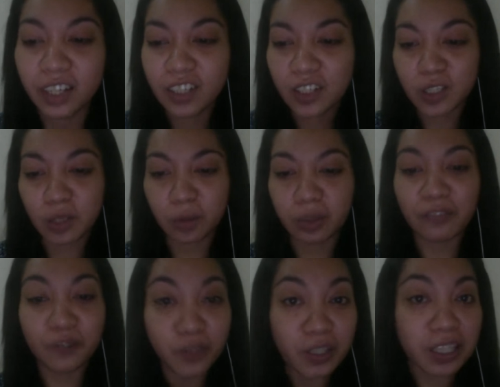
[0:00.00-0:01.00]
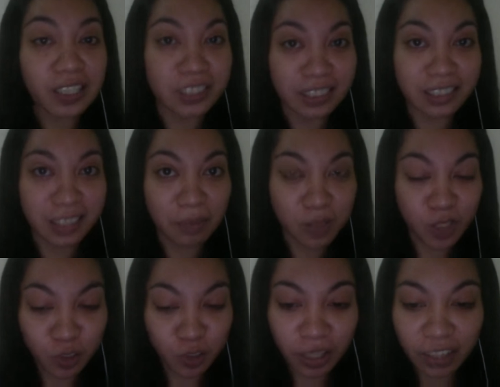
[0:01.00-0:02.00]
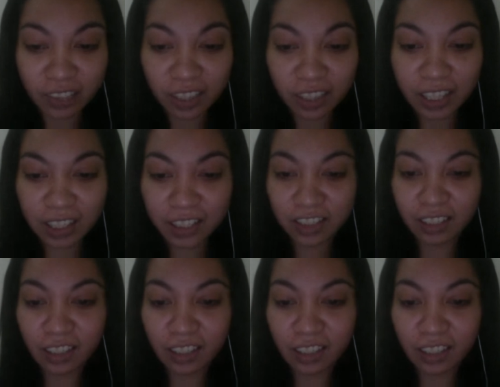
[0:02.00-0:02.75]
So if you can demonstrate that,